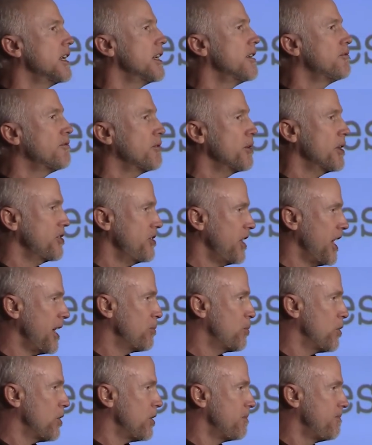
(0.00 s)
For
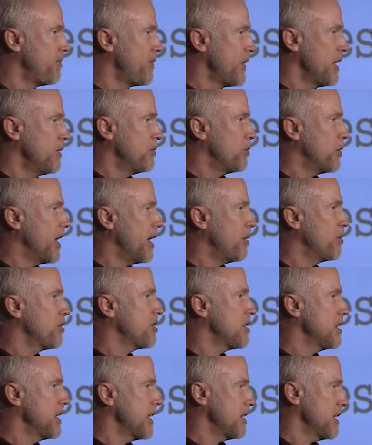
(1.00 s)
example, when I was
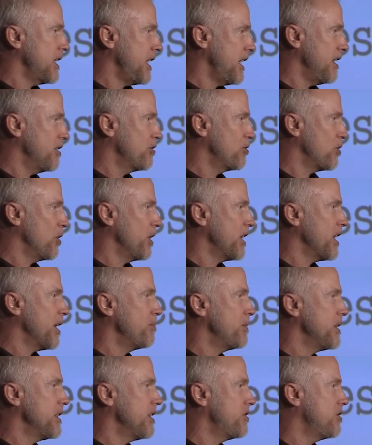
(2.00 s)
a little kid growing
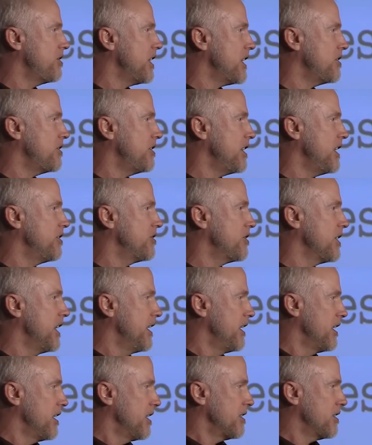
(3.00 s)
up in the 60s,
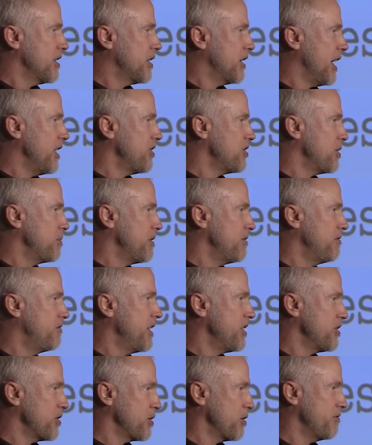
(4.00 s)
the concept of
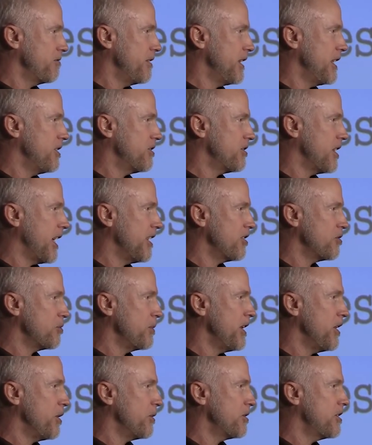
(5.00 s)
physical fitness as we
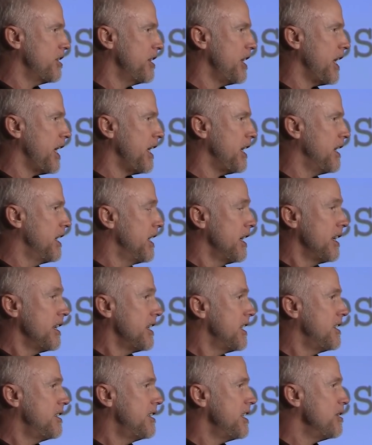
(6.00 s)
know it today,
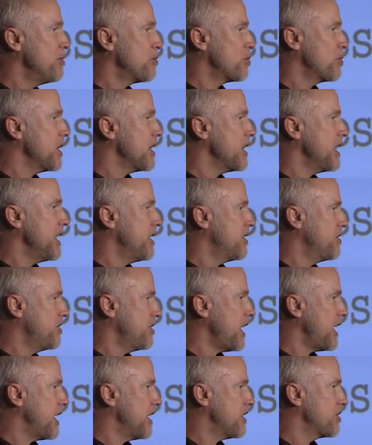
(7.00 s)
it didn't really
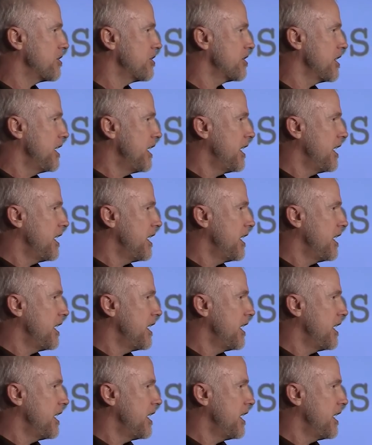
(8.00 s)
exist.